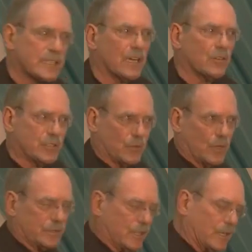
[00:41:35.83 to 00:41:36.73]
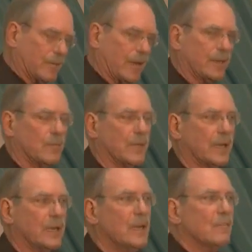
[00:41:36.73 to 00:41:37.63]
CO2, I'll talk about in a
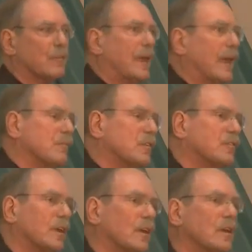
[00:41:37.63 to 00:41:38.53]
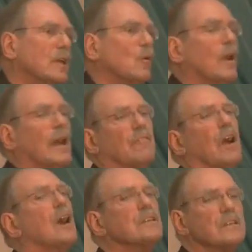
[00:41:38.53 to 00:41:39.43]
minute, from the atmosphere will have
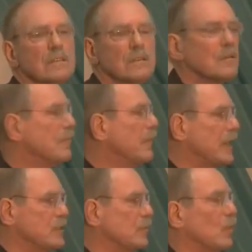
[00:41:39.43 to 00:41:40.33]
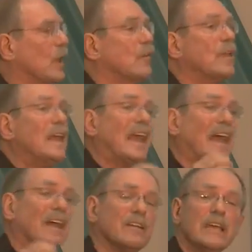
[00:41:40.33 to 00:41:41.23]
unimaginable wealth.
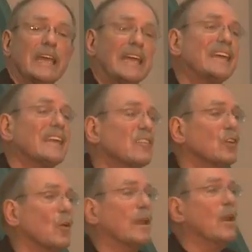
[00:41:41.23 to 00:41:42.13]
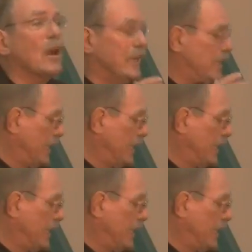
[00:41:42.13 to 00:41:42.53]
And it is going on.